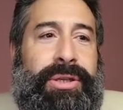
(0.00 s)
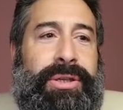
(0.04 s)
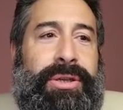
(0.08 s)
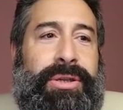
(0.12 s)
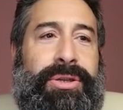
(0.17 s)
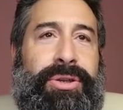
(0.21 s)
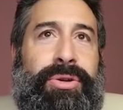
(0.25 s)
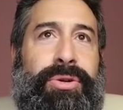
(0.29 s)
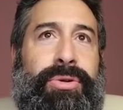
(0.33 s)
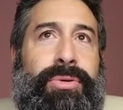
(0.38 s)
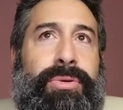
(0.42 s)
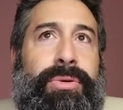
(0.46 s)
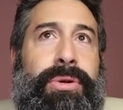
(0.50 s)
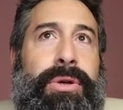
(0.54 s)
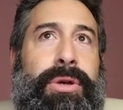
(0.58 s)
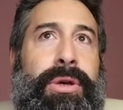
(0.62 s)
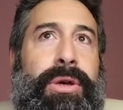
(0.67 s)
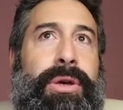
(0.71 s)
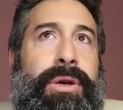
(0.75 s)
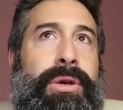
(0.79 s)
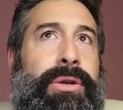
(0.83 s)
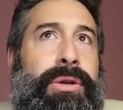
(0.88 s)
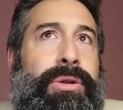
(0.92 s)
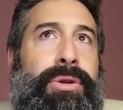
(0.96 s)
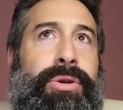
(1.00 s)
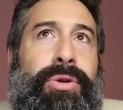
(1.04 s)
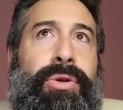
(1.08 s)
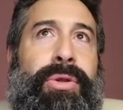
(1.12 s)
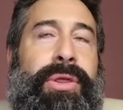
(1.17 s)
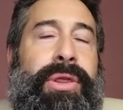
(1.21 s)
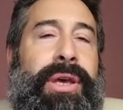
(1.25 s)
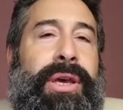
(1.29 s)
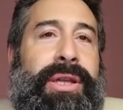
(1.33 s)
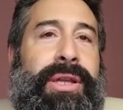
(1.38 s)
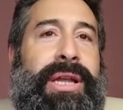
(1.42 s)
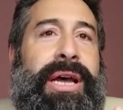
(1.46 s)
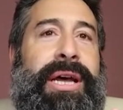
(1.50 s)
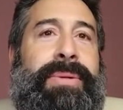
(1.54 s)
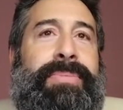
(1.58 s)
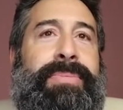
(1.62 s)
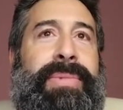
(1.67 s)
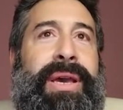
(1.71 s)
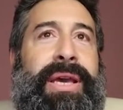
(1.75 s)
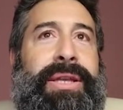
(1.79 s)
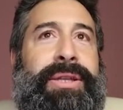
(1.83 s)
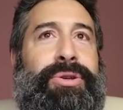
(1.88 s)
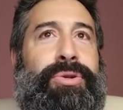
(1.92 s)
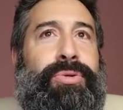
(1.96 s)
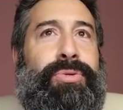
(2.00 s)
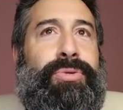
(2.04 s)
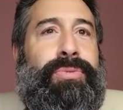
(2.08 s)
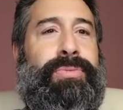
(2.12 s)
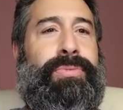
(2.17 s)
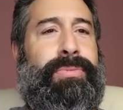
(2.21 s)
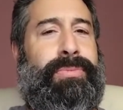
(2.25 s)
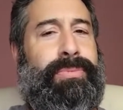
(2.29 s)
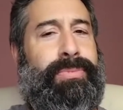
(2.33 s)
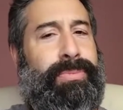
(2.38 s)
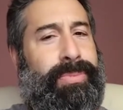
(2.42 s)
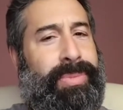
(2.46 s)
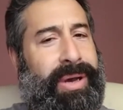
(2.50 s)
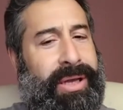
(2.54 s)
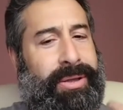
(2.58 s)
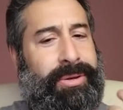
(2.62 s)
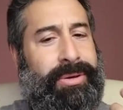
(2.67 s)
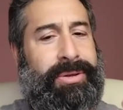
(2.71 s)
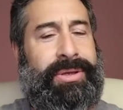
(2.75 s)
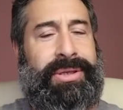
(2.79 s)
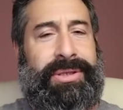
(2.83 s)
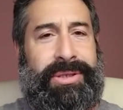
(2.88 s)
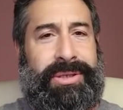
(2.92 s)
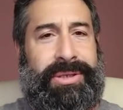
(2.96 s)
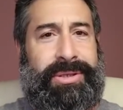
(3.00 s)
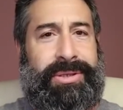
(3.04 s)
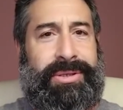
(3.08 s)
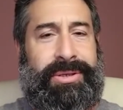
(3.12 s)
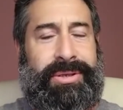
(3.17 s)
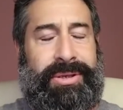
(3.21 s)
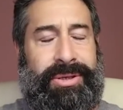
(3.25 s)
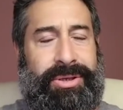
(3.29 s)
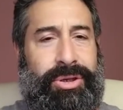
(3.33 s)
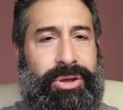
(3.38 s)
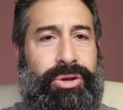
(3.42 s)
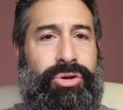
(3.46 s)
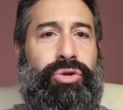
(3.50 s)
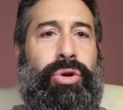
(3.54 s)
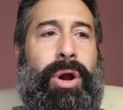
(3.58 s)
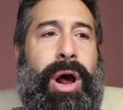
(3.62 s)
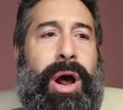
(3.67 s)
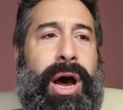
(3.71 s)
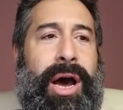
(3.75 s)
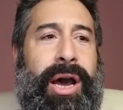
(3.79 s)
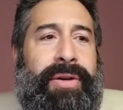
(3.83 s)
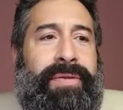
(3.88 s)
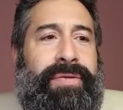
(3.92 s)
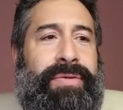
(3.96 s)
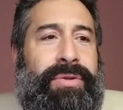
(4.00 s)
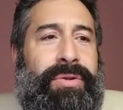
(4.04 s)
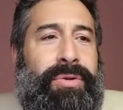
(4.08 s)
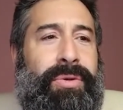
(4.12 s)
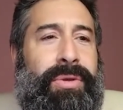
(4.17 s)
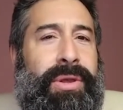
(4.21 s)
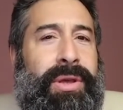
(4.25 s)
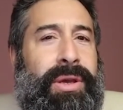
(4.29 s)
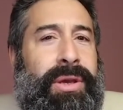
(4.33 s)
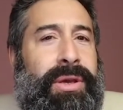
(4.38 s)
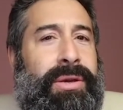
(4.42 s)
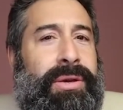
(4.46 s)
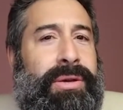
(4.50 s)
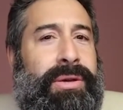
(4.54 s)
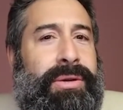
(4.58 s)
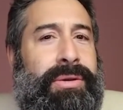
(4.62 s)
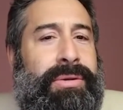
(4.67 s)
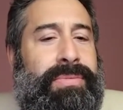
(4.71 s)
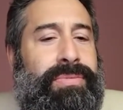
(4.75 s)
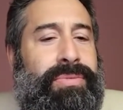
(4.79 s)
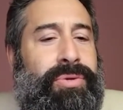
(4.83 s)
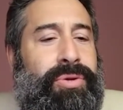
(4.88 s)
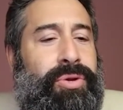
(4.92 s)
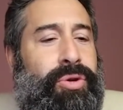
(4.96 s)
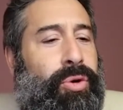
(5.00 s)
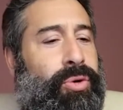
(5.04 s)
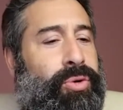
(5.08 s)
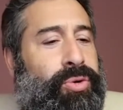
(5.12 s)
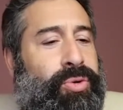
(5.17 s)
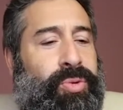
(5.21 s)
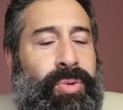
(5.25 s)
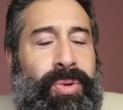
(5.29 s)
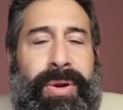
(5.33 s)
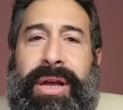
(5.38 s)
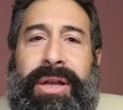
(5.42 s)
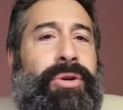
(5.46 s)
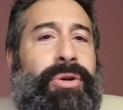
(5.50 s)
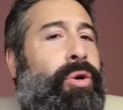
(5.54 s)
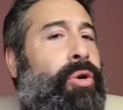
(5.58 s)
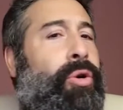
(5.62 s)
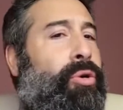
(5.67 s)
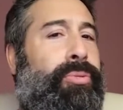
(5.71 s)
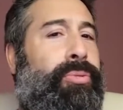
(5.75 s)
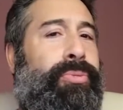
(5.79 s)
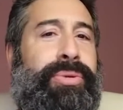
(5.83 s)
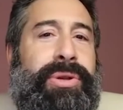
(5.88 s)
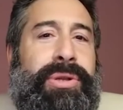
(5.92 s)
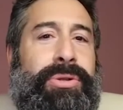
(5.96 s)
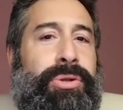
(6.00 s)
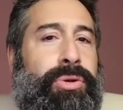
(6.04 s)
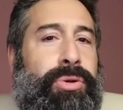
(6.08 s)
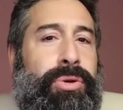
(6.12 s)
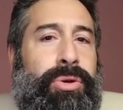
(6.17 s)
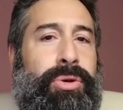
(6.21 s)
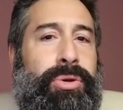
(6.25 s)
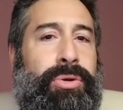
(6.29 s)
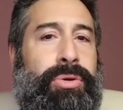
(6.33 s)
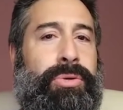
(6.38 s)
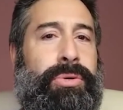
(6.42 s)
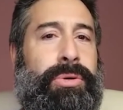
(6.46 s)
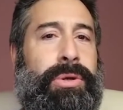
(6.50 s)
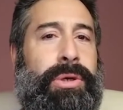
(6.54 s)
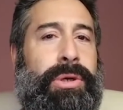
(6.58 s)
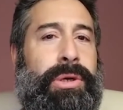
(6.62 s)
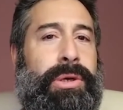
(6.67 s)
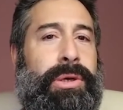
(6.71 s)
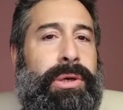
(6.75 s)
Did you do you think that made you better this this drive? Do you think those were not open to you?